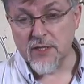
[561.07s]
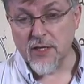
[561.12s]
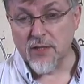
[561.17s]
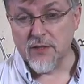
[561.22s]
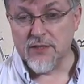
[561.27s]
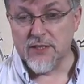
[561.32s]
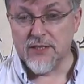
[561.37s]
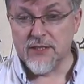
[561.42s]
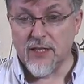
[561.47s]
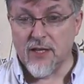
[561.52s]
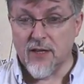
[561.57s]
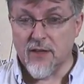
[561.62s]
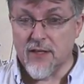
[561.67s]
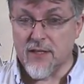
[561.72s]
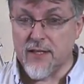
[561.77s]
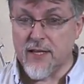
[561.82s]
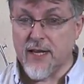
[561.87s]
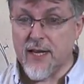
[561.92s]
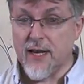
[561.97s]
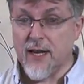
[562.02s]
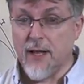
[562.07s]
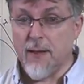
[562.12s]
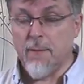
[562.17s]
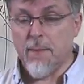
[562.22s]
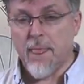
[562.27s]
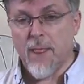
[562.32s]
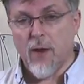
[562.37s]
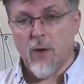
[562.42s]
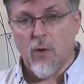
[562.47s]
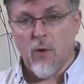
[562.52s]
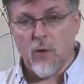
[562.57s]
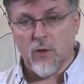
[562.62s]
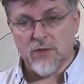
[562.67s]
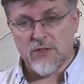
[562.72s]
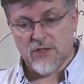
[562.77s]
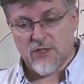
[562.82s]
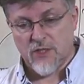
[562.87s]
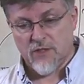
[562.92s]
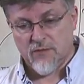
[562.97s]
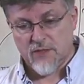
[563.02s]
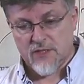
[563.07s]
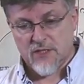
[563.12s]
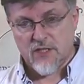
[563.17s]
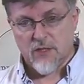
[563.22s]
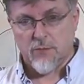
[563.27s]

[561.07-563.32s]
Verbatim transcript: Chances are the dealer or service